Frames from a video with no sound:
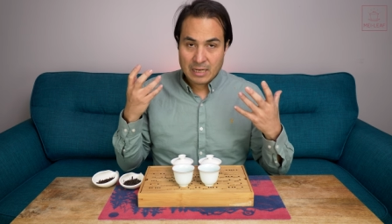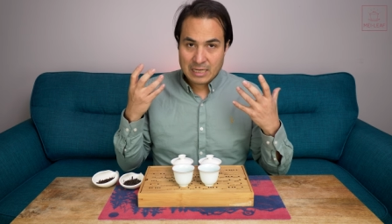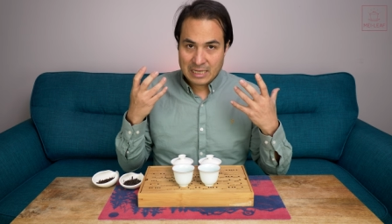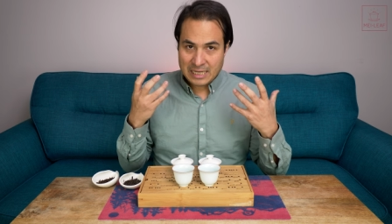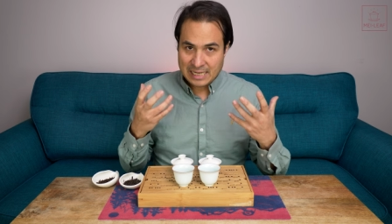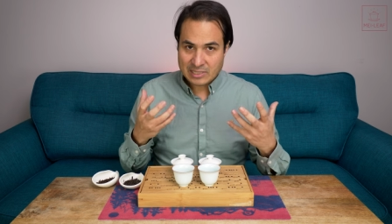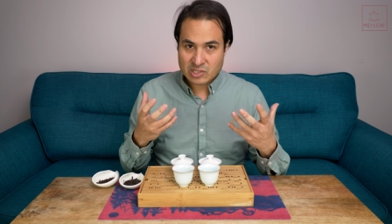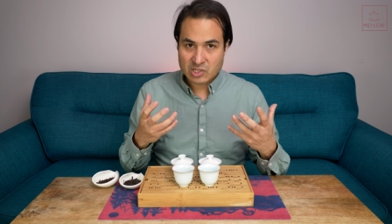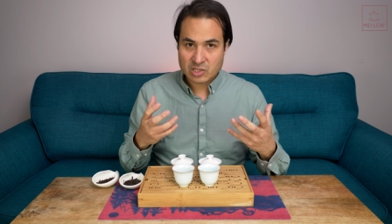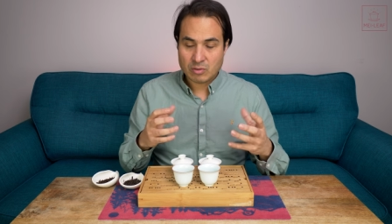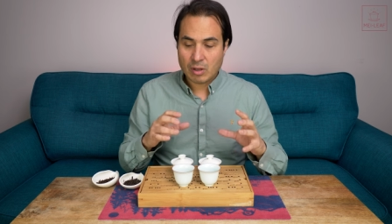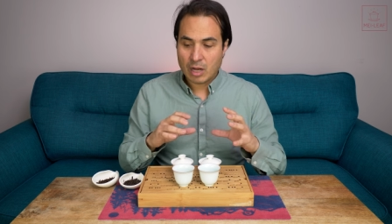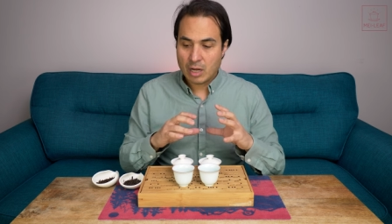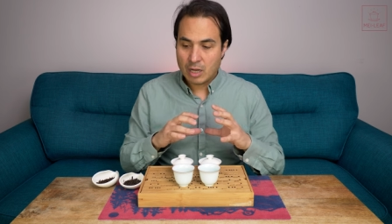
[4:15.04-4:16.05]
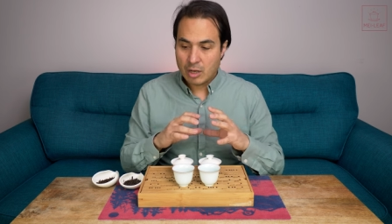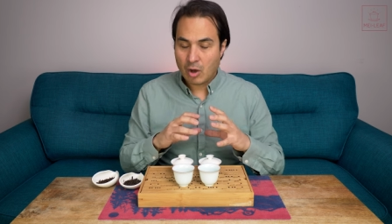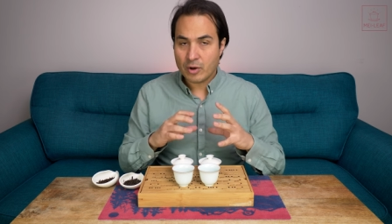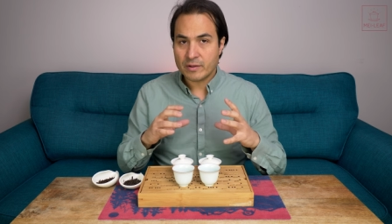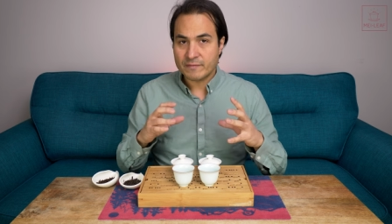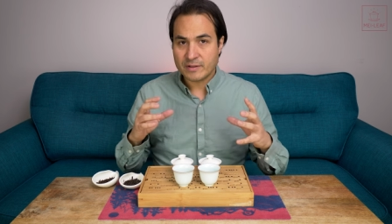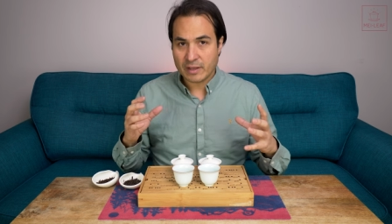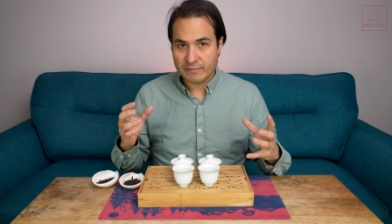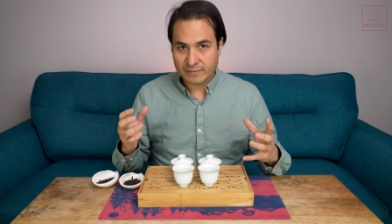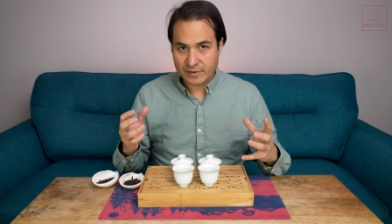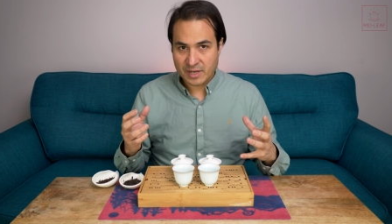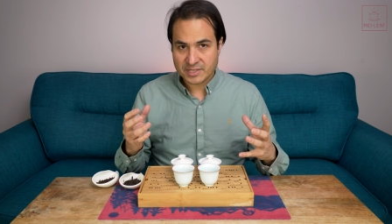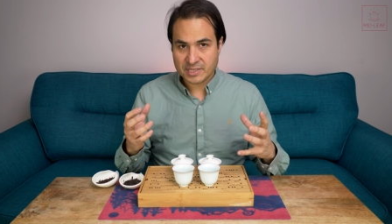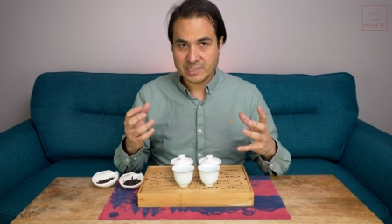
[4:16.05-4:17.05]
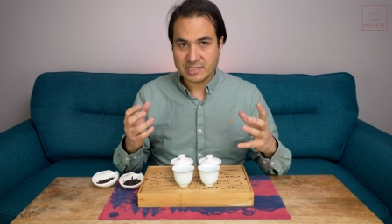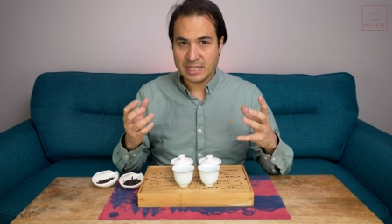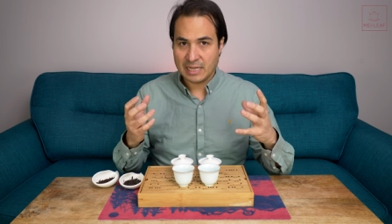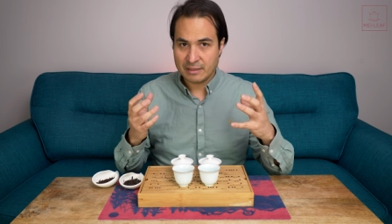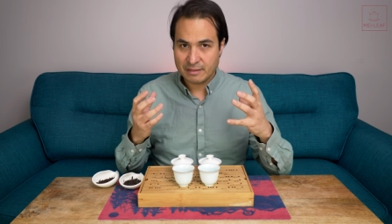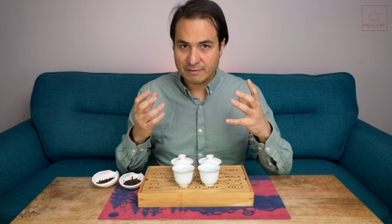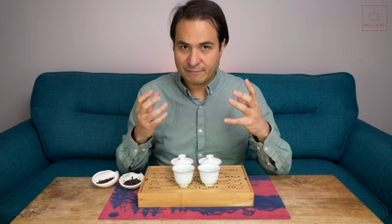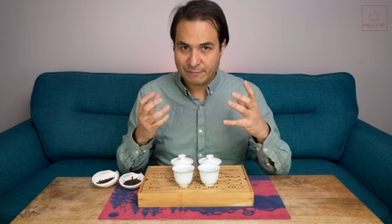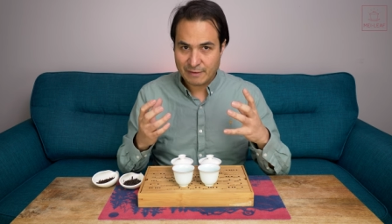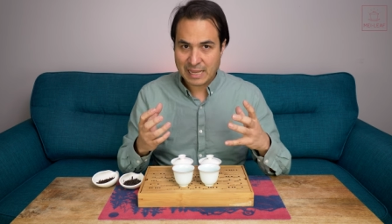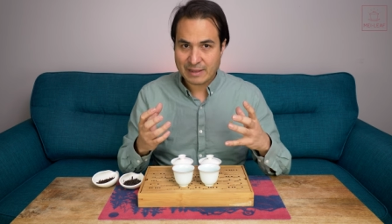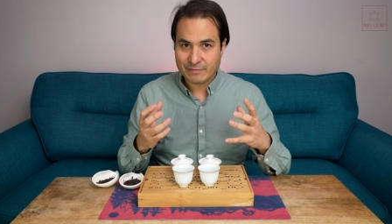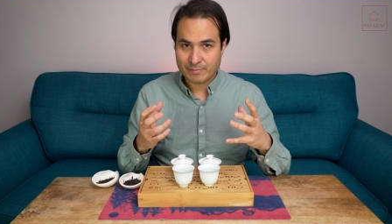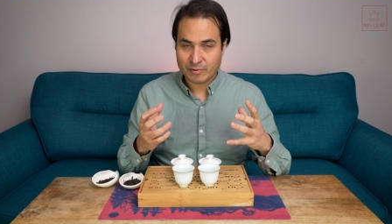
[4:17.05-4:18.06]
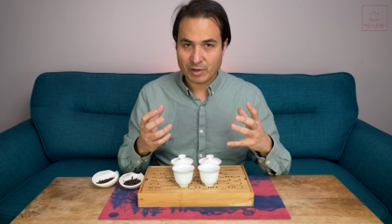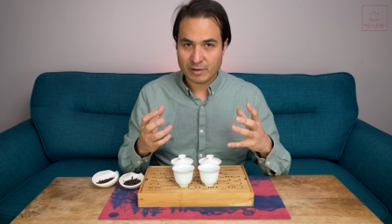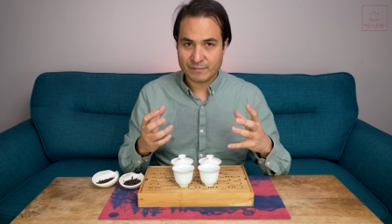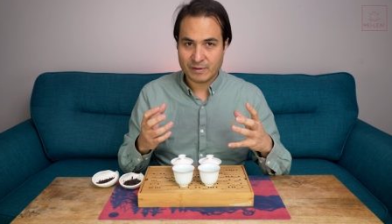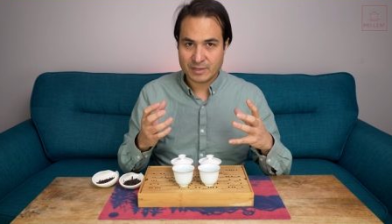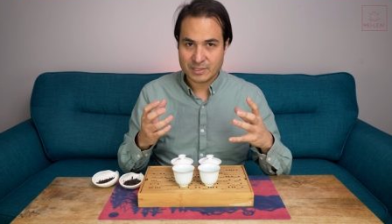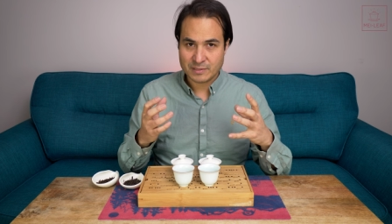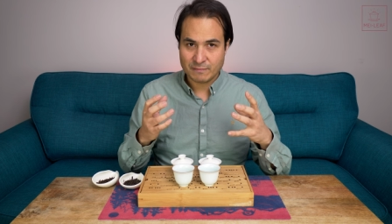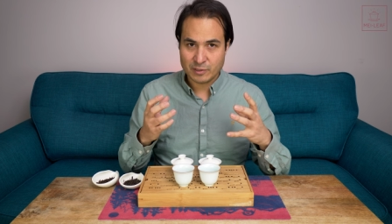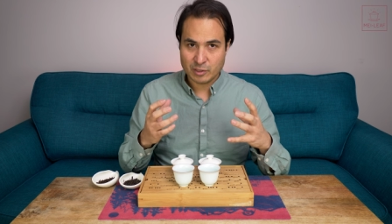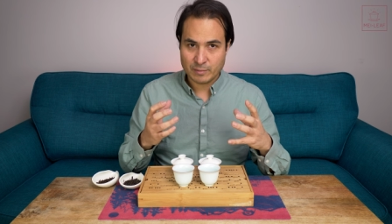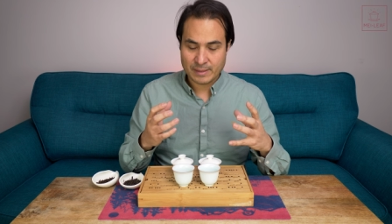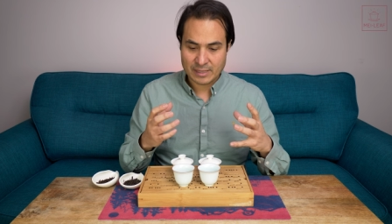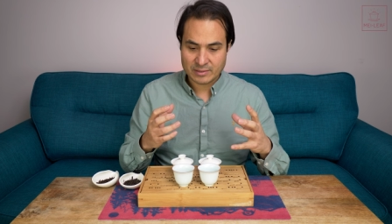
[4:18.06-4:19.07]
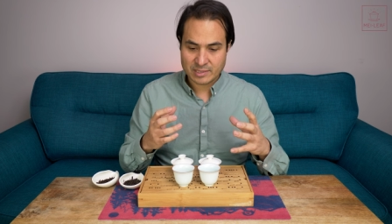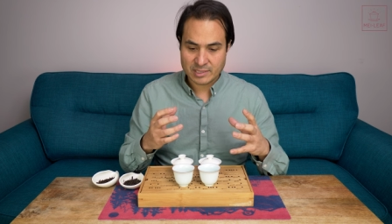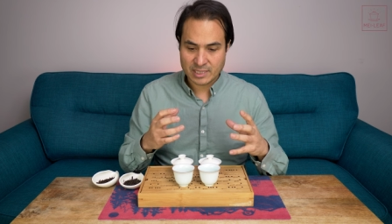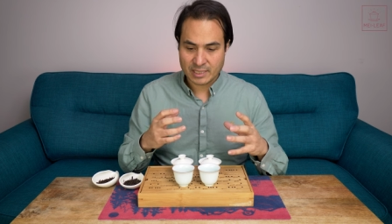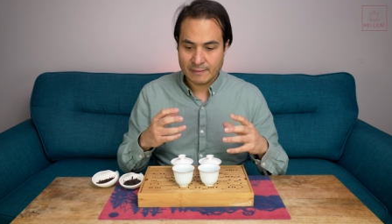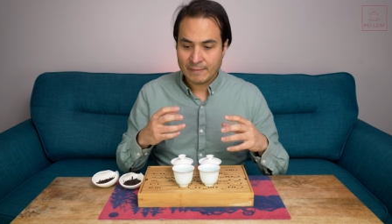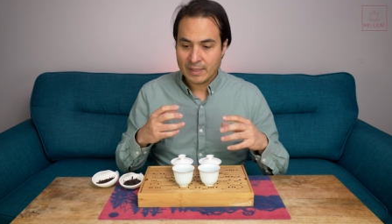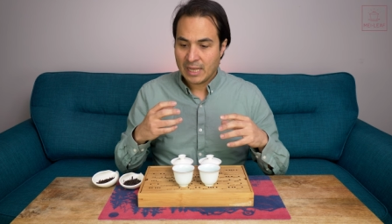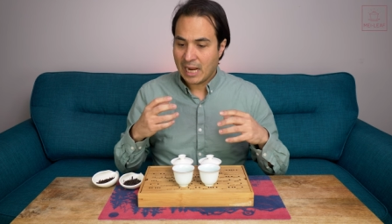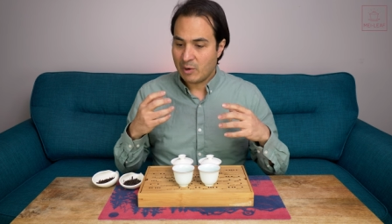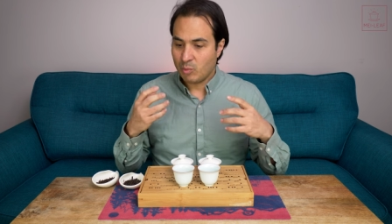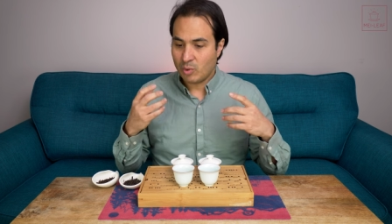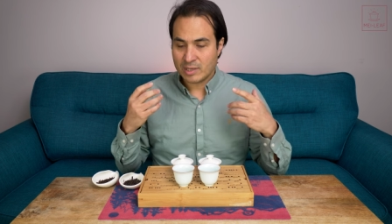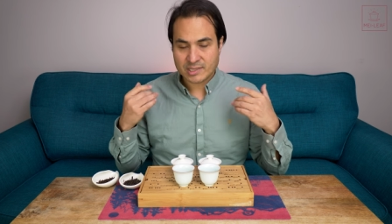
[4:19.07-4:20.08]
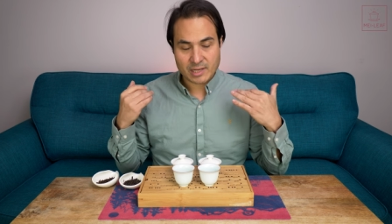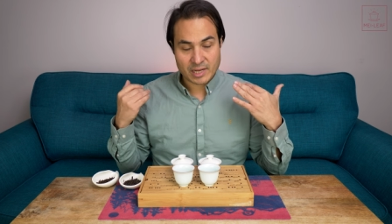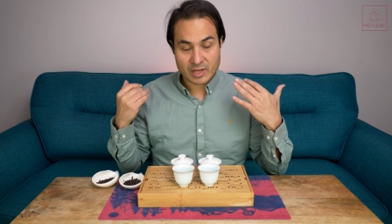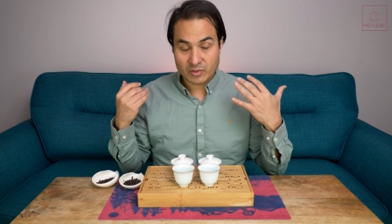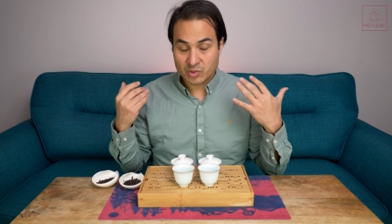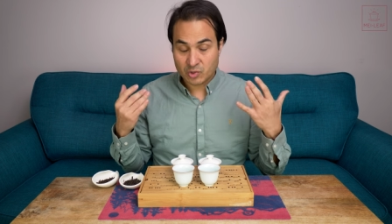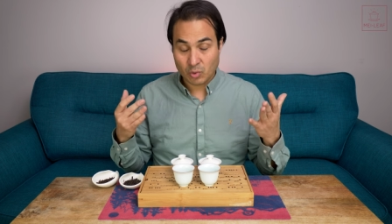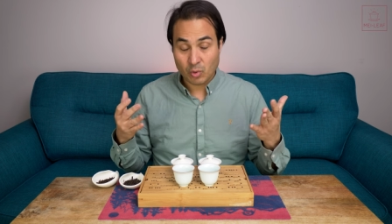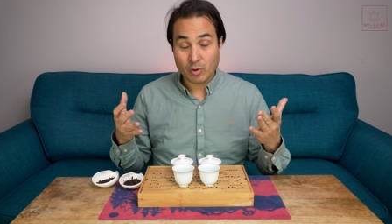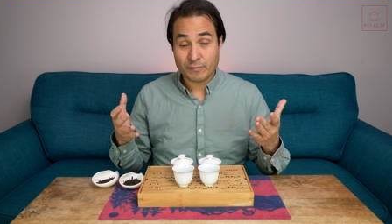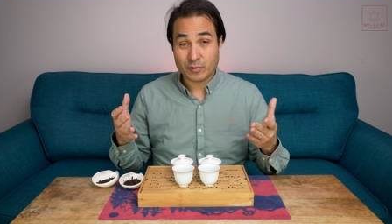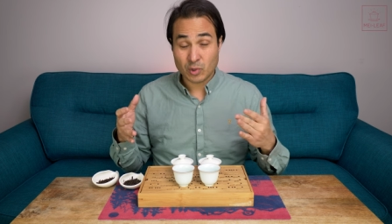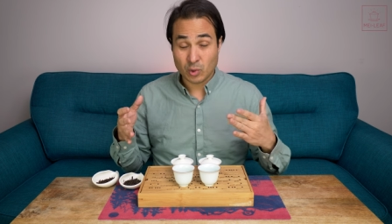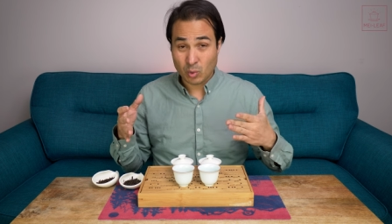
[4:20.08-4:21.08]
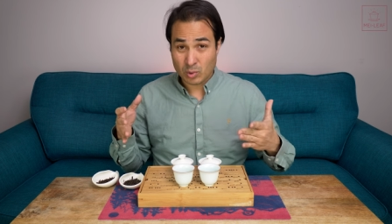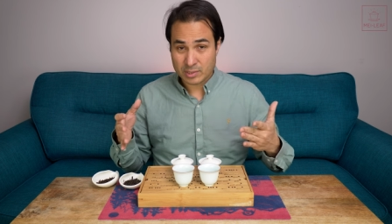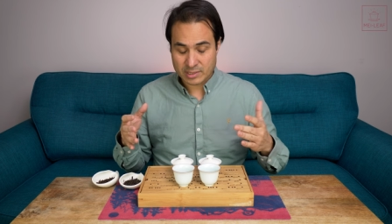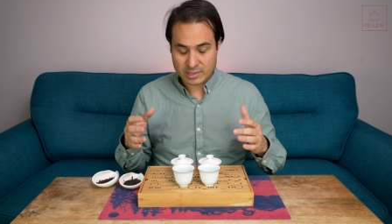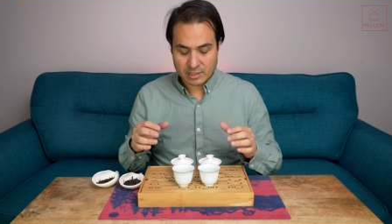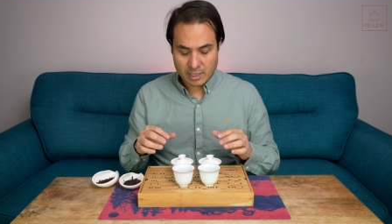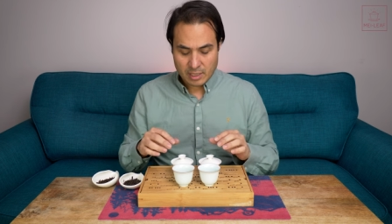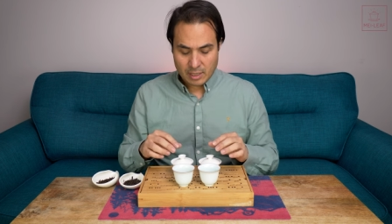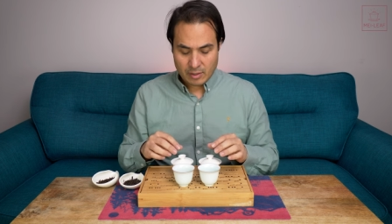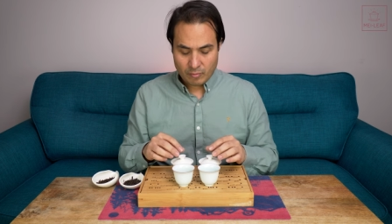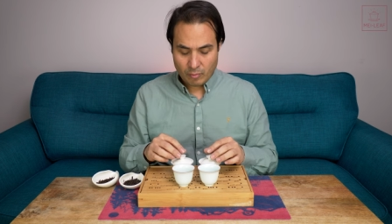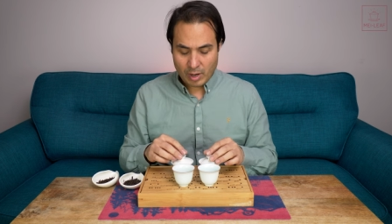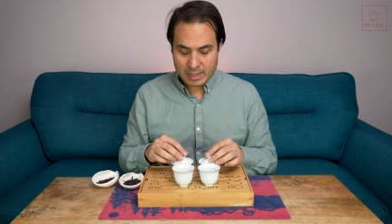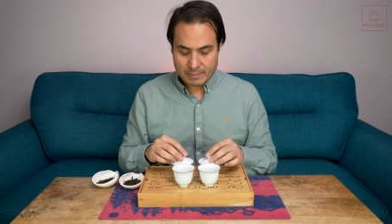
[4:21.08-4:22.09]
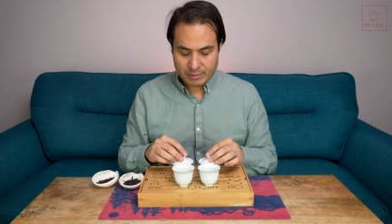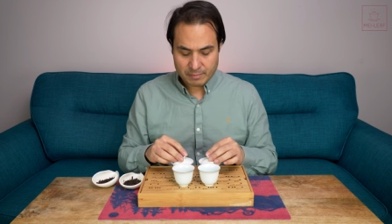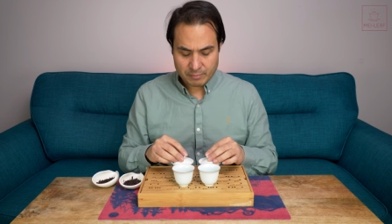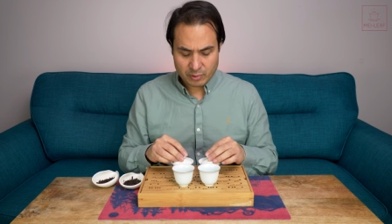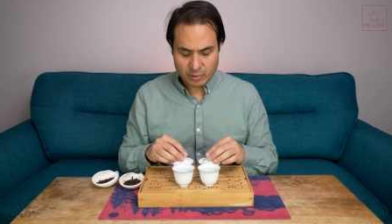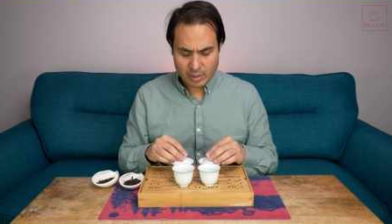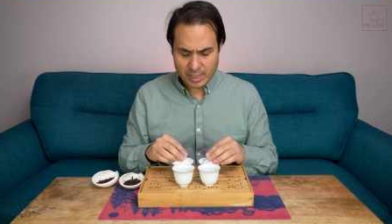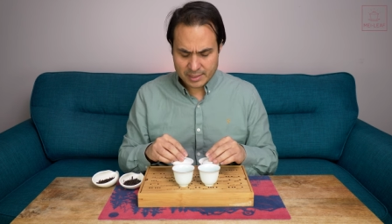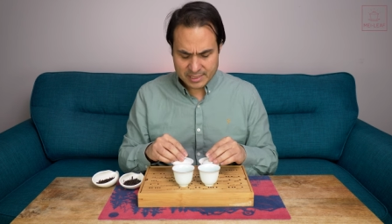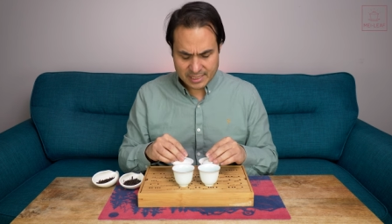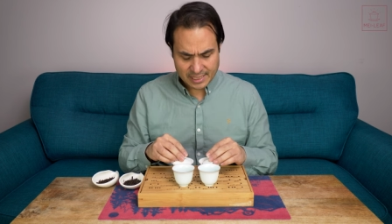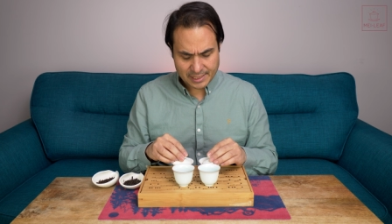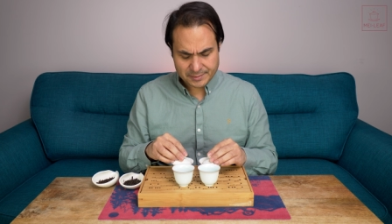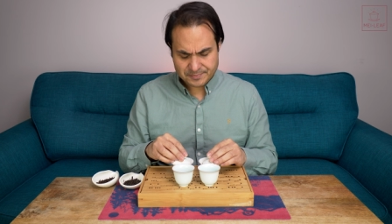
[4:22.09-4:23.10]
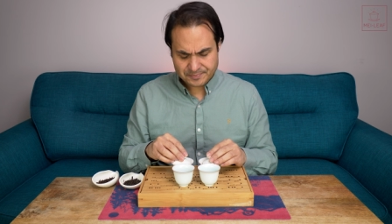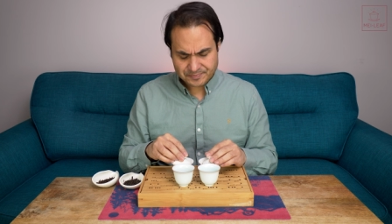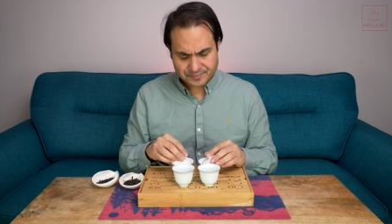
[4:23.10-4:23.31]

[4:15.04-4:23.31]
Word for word: leads to a lot of diversity in the flavor profiles of liu bao tea and whilst i adore of course ripe pu'er tea